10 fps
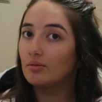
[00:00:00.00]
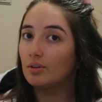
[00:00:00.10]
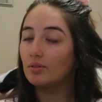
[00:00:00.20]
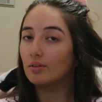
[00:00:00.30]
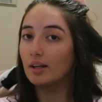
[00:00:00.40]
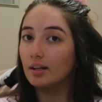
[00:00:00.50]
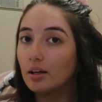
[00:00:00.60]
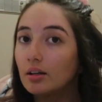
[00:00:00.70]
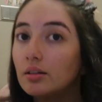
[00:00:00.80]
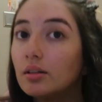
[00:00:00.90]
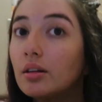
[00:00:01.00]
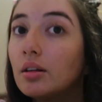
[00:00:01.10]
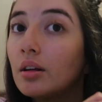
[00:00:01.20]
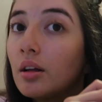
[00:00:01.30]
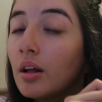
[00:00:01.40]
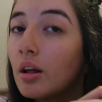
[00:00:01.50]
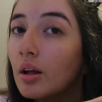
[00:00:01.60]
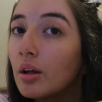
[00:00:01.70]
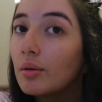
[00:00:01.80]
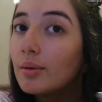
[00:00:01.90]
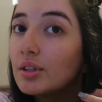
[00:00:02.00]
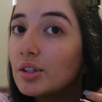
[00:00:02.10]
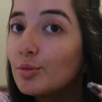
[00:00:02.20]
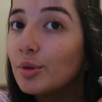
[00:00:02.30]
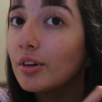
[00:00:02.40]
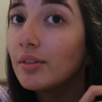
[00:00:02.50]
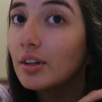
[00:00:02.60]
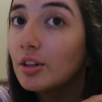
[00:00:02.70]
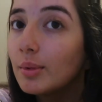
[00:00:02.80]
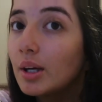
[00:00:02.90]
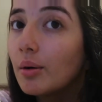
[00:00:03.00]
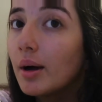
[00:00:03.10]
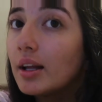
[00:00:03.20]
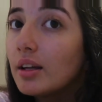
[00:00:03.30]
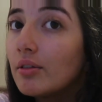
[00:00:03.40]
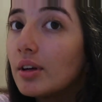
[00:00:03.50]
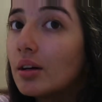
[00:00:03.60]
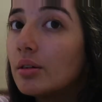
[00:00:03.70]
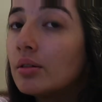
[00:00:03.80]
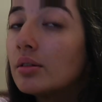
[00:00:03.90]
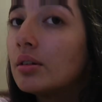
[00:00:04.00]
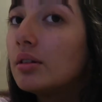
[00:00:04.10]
the viewfinder, which is proving to be quite difficult.